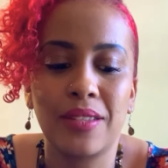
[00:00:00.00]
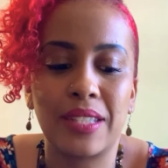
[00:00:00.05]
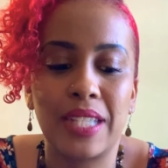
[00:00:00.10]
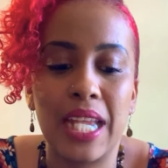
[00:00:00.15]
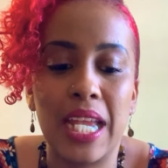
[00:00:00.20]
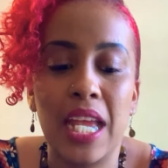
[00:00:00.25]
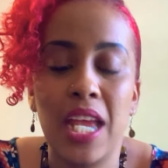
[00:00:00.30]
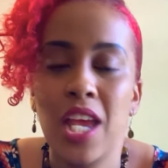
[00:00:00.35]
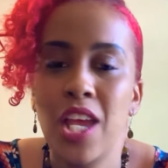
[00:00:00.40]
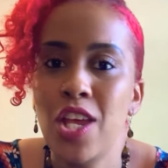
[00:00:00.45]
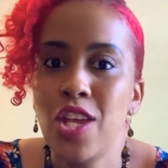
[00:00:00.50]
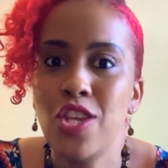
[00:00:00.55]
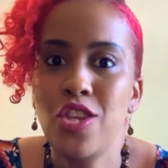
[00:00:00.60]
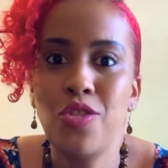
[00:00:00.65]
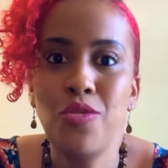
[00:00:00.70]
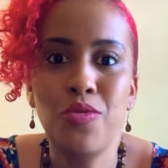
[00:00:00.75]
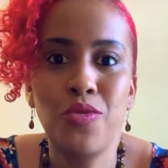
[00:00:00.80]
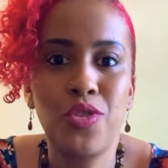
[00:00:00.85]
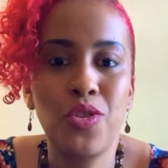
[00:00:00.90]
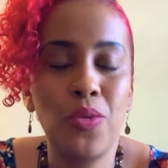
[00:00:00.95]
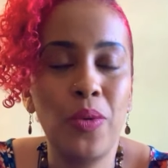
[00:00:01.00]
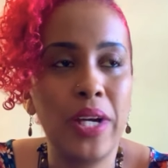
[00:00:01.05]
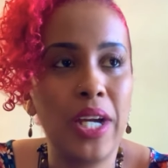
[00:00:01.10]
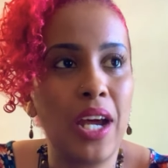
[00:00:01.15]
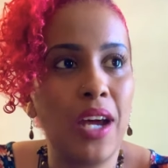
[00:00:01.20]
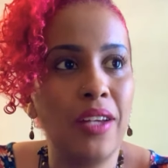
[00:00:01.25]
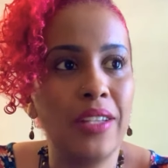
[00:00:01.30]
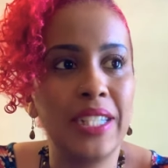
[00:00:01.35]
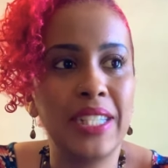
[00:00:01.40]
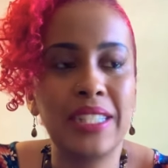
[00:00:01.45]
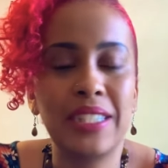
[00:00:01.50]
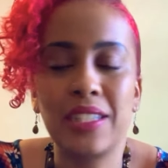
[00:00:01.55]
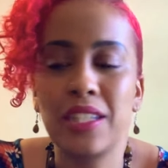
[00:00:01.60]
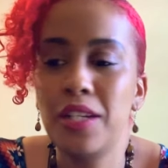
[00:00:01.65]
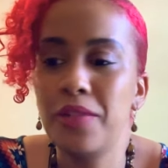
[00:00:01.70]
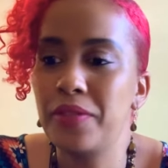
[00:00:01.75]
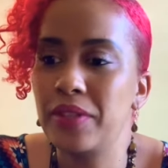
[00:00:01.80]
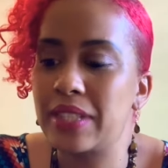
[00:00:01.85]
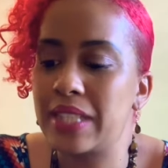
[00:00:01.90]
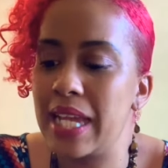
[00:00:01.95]
They you doing all this
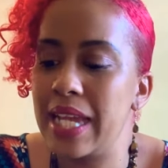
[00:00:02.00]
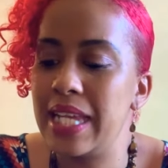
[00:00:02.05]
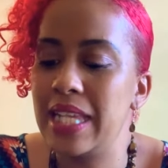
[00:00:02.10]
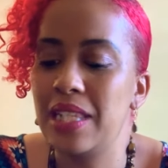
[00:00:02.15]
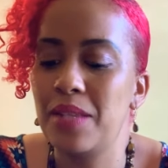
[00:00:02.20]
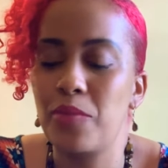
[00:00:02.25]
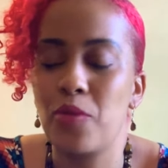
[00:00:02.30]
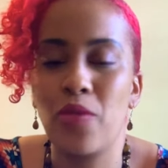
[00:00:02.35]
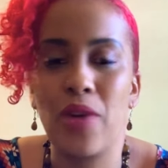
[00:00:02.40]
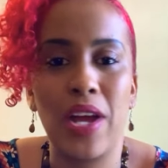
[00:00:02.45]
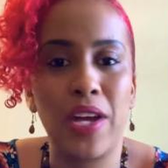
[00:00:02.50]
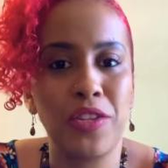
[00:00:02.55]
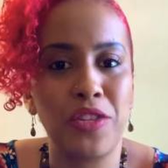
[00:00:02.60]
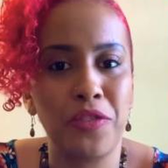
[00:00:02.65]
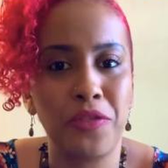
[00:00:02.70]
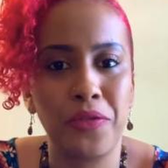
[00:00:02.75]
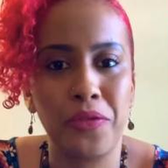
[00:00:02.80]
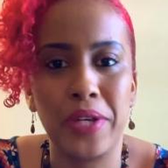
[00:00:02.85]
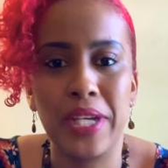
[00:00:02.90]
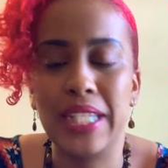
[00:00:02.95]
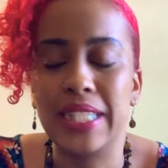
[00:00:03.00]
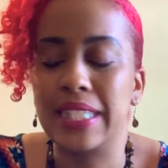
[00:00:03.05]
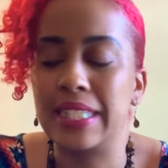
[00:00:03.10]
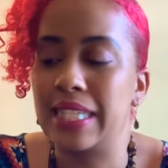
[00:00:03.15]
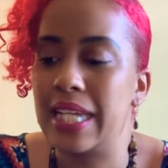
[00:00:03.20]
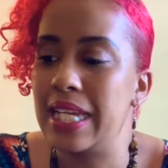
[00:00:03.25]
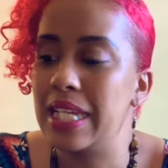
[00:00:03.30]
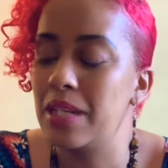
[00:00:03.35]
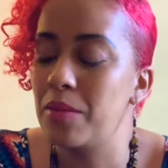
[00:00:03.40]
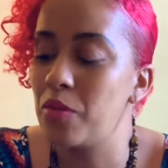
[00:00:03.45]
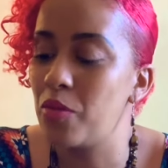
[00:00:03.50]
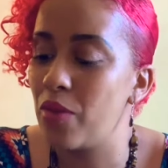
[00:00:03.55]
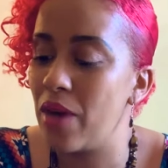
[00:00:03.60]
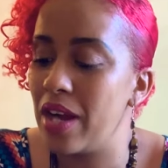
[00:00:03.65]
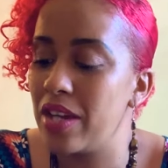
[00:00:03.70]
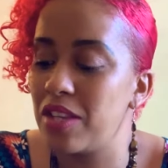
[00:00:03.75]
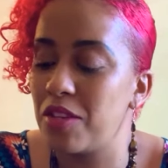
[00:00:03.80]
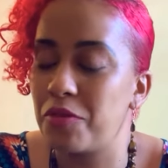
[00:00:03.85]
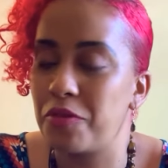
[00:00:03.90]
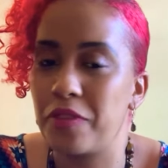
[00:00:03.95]
stuff and taking them around your friends and taking them
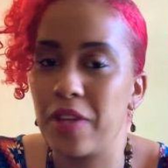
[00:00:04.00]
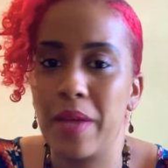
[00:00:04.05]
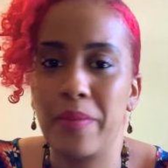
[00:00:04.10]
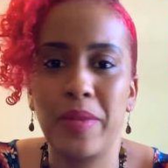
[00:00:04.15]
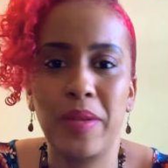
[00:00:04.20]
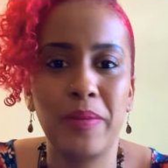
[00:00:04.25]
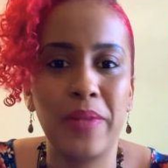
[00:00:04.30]
around your family.